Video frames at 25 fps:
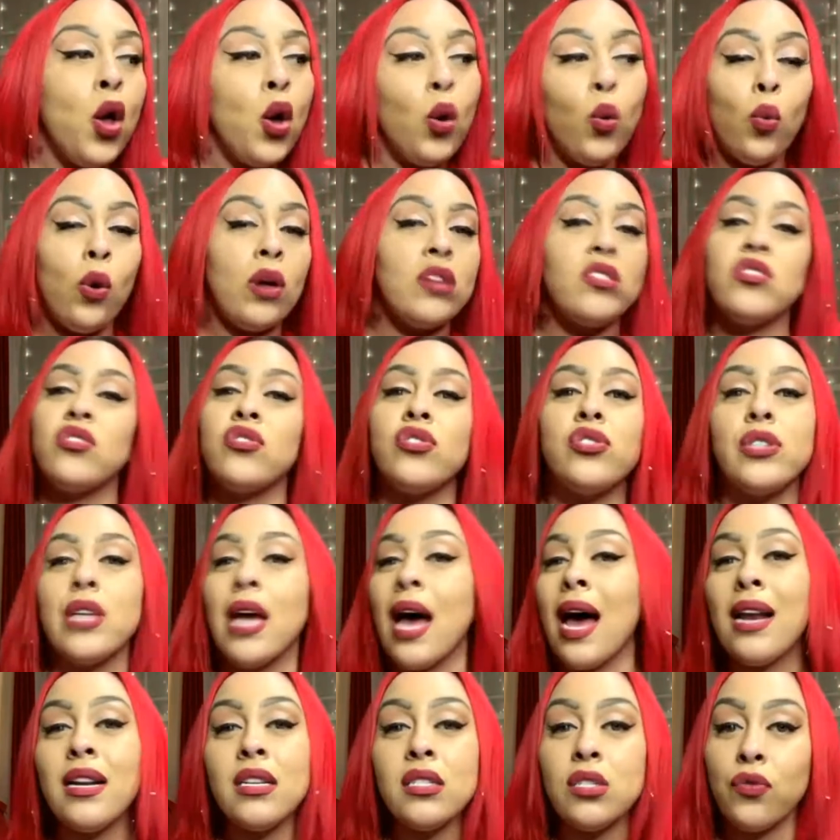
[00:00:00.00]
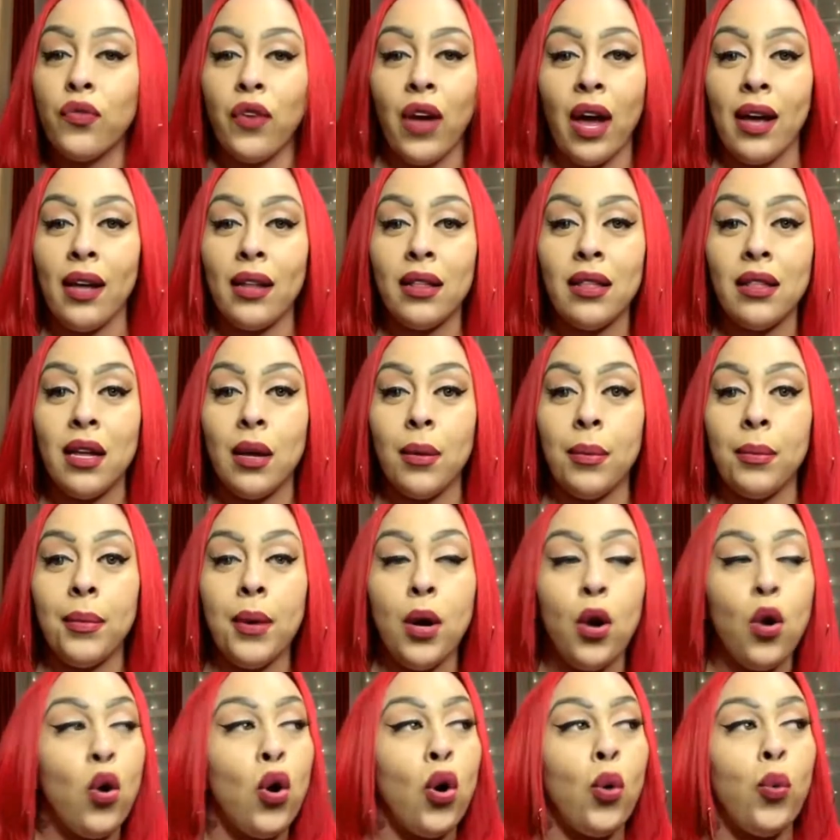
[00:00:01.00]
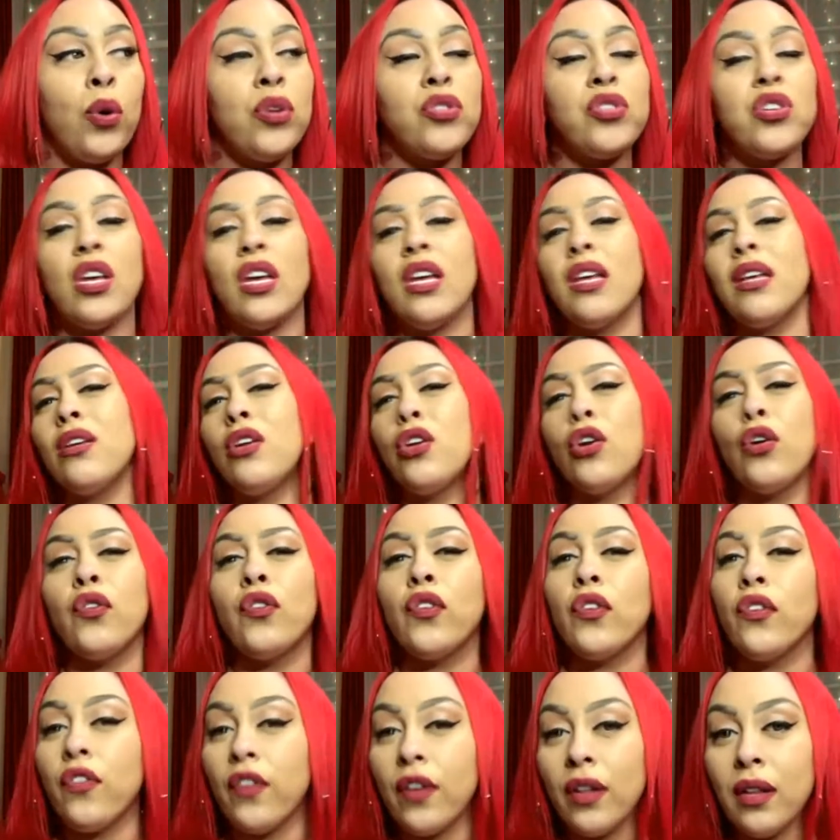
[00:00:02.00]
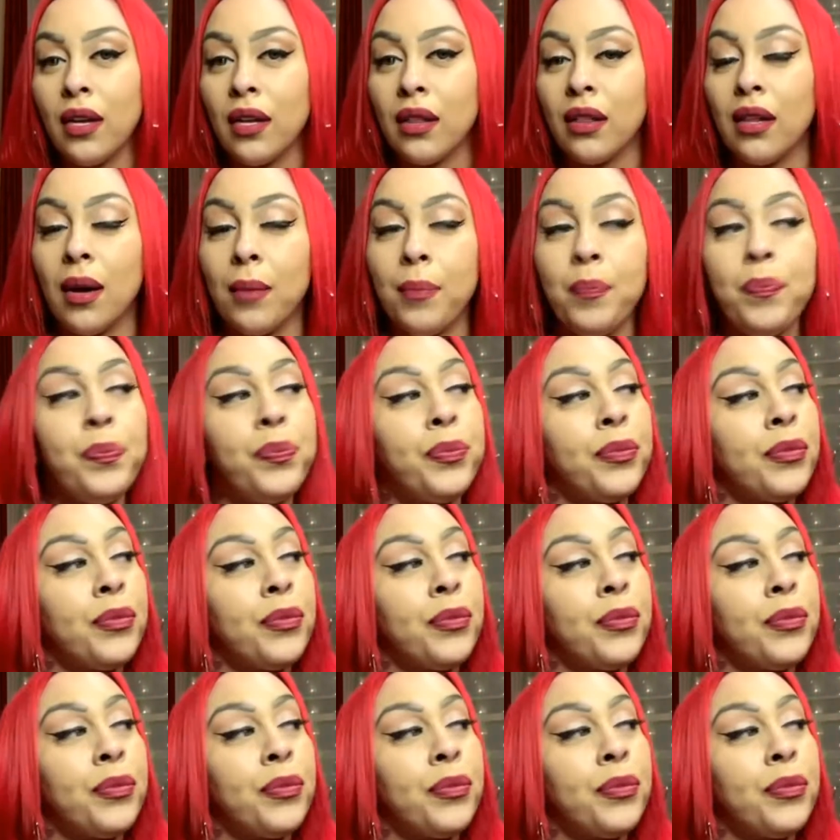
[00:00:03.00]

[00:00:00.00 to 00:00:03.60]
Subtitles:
wasn't satisfying them or wasn't, fulfilling them,